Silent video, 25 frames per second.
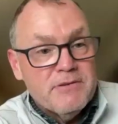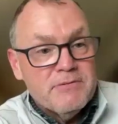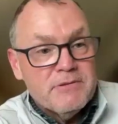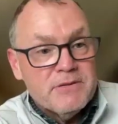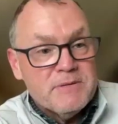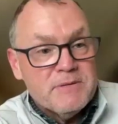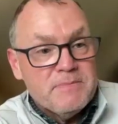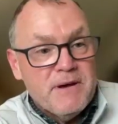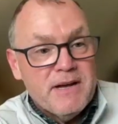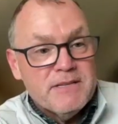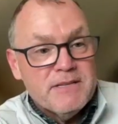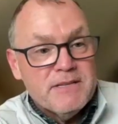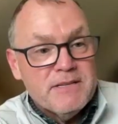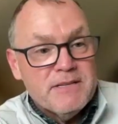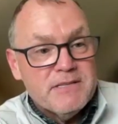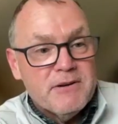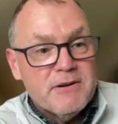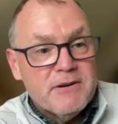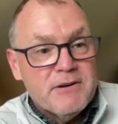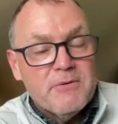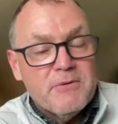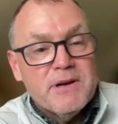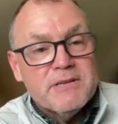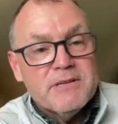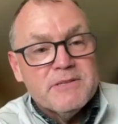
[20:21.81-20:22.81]
response to your
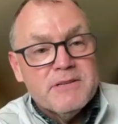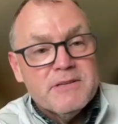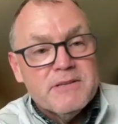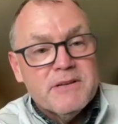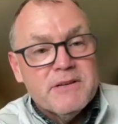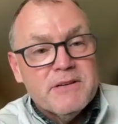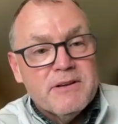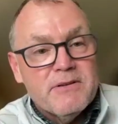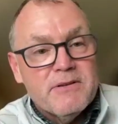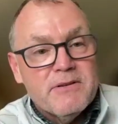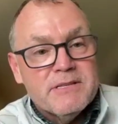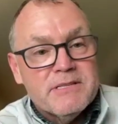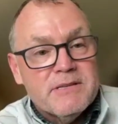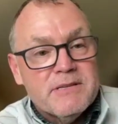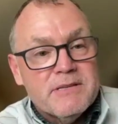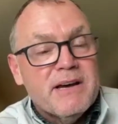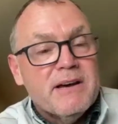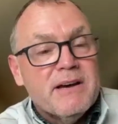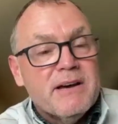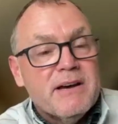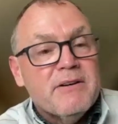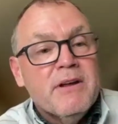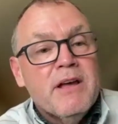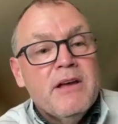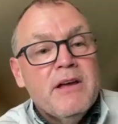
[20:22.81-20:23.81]
question, Chris,
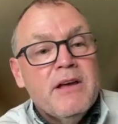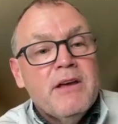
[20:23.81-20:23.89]
about